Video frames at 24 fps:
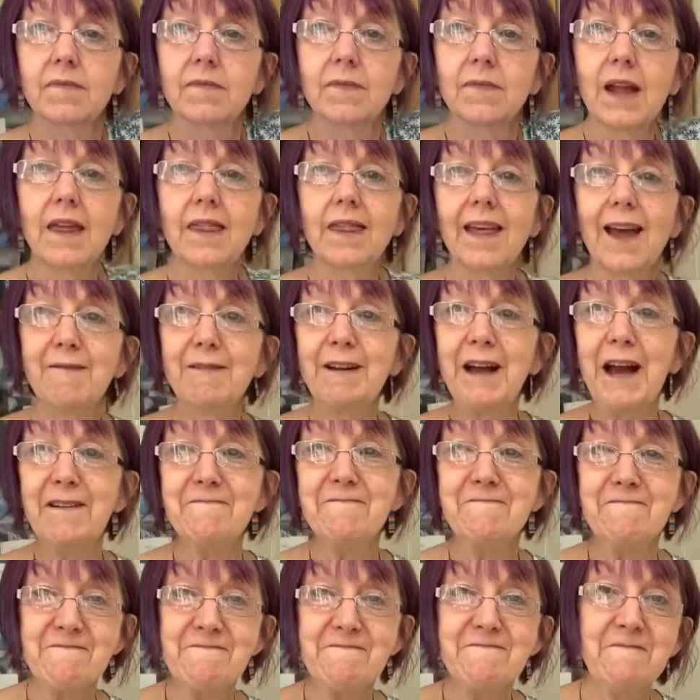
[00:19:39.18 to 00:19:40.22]
There we go,
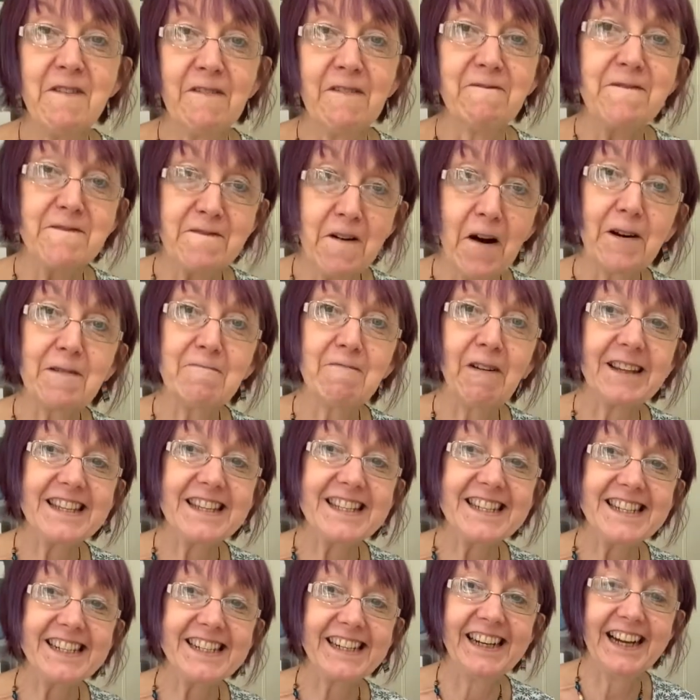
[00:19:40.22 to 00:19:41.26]
one frog
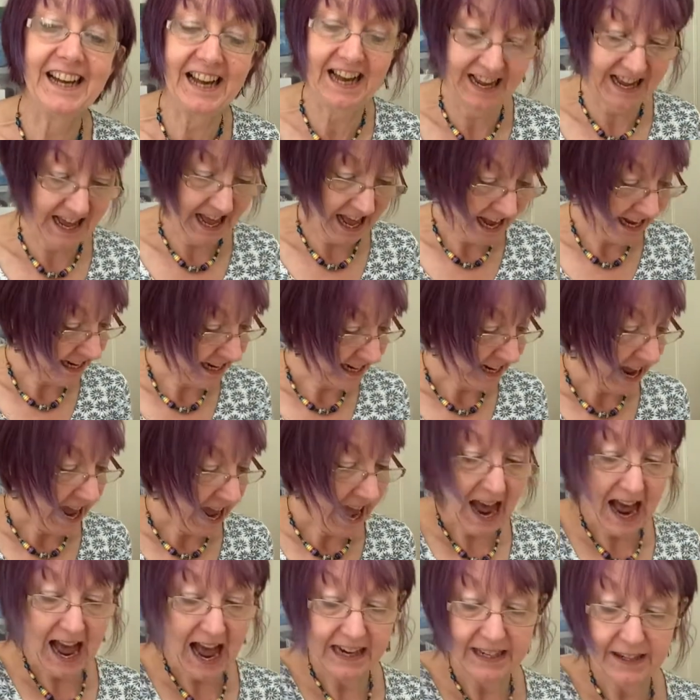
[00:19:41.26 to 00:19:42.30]
monster,
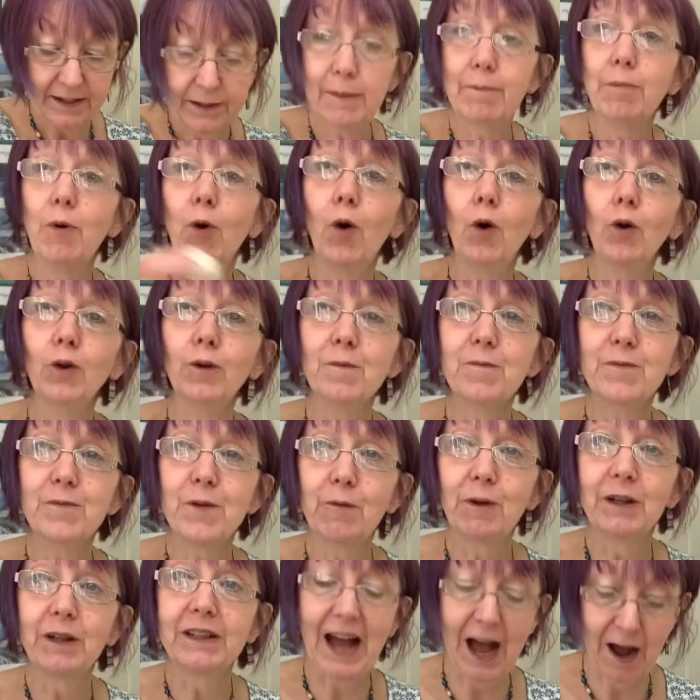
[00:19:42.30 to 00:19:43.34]
and the ball
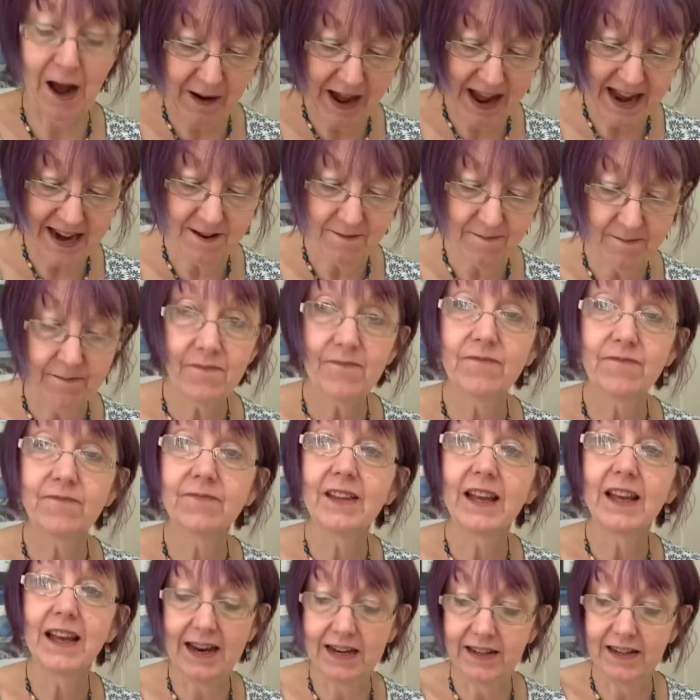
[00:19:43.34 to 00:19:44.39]
will go
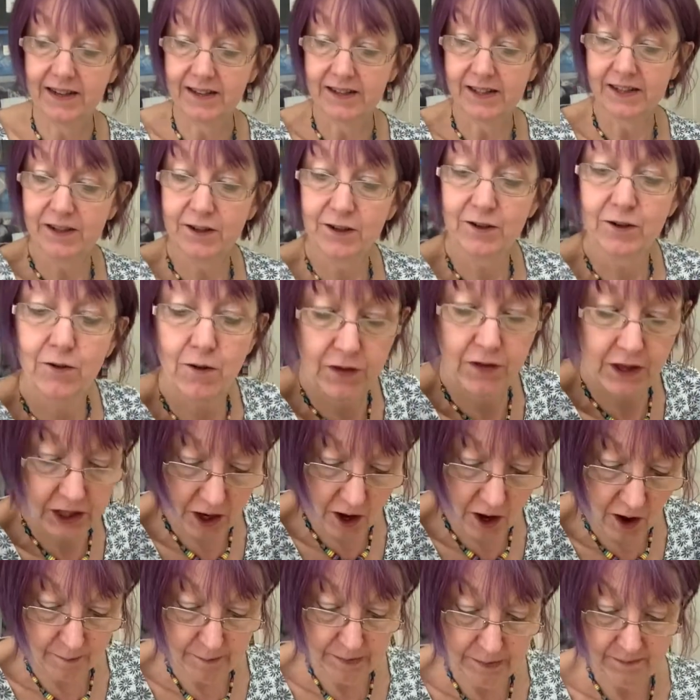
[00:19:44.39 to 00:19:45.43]
into the
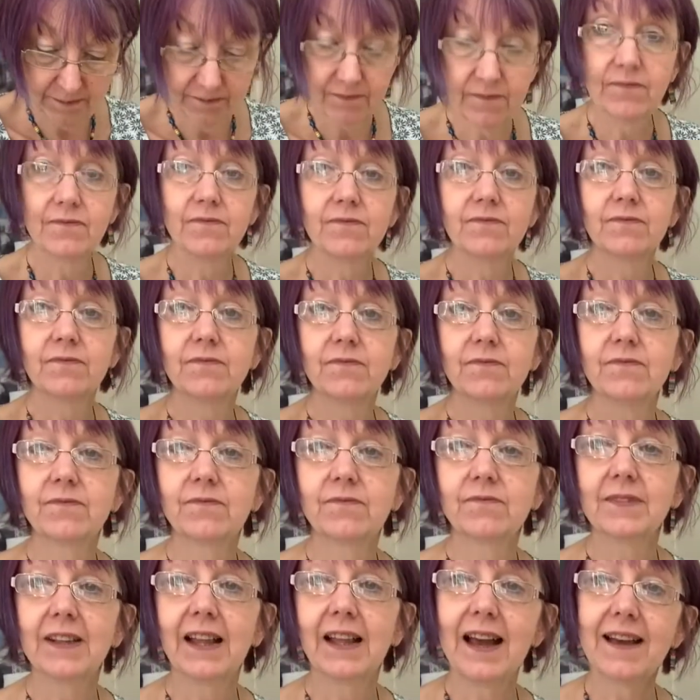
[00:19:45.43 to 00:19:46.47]
top
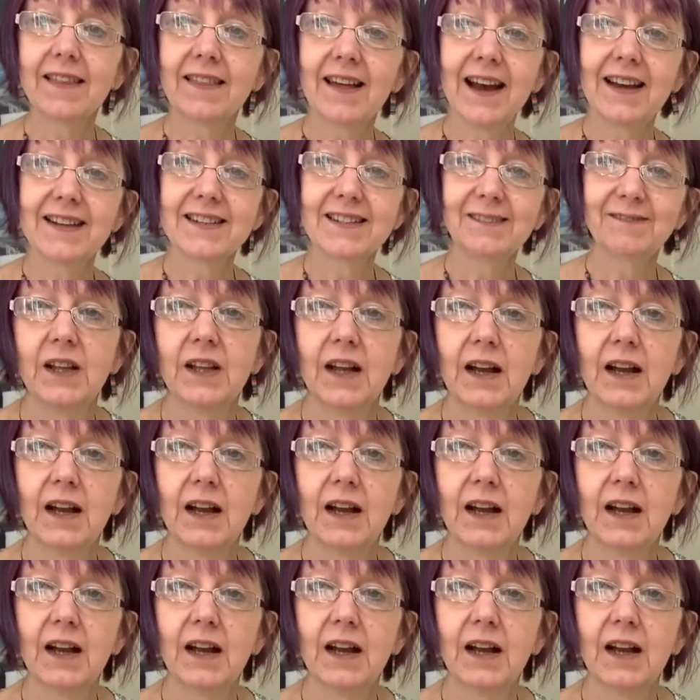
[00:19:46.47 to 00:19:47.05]
like that.